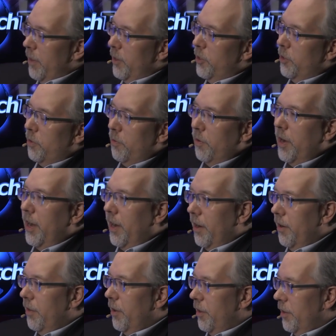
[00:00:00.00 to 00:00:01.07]
the
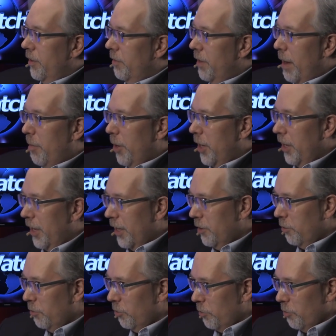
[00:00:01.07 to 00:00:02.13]
decree, the
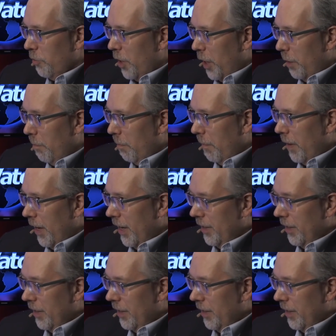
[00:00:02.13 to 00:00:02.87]
Nebuchadnezzar's dream.